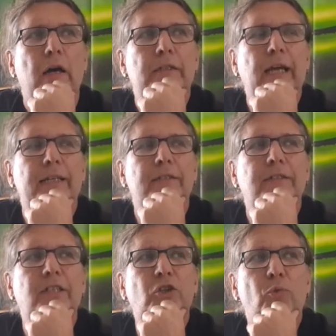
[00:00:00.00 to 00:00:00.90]
that
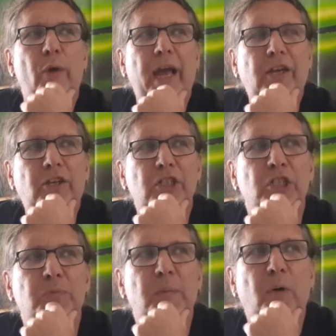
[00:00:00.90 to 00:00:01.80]

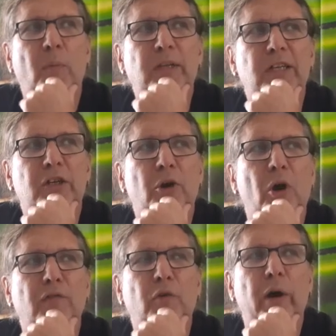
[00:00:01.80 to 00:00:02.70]
situations will probably
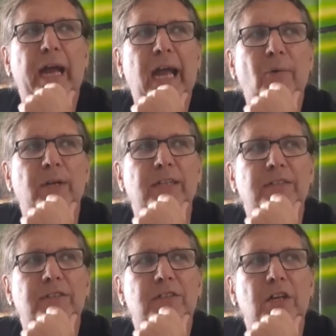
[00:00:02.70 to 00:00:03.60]
occur for
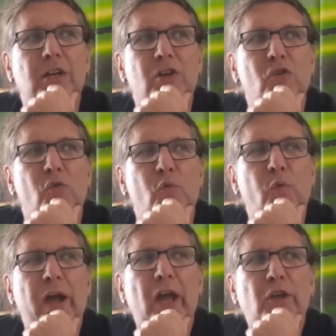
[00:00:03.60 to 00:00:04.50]
Aries
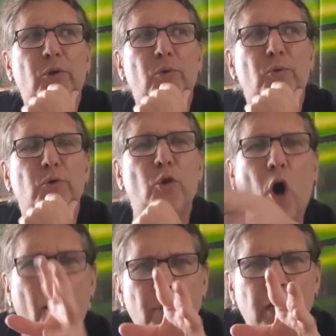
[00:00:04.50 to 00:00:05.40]
where you
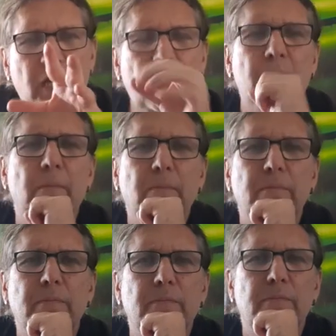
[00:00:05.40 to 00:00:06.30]
normally
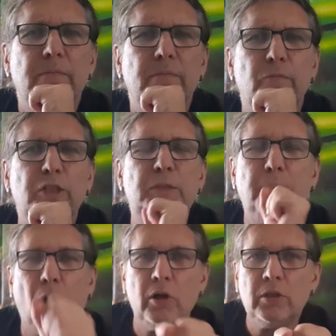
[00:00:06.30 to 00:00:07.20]

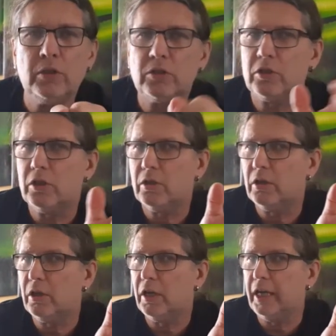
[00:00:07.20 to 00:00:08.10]
respond
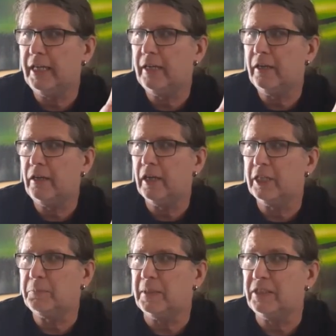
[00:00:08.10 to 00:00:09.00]
in a
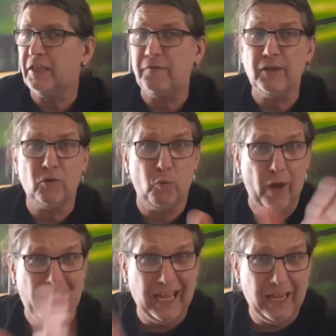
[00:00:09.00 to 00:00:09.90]
specific
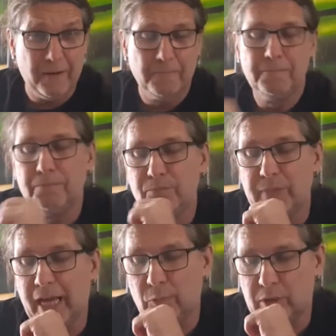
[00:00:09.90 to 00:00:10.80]
way.
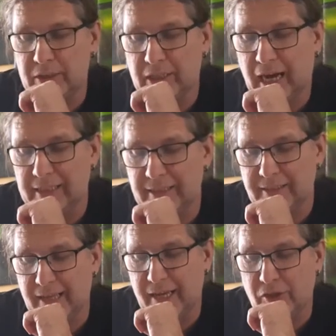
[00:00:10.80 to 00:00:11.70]
And what the guides are
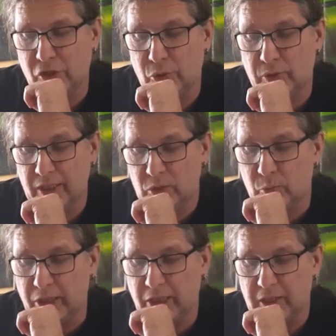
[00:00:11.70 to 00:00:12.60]
saying to you this
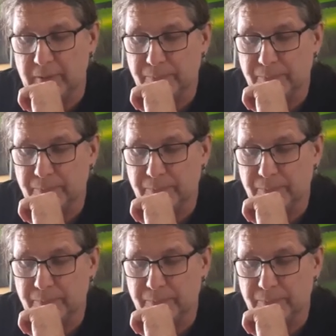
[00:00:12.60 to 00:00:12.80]
week,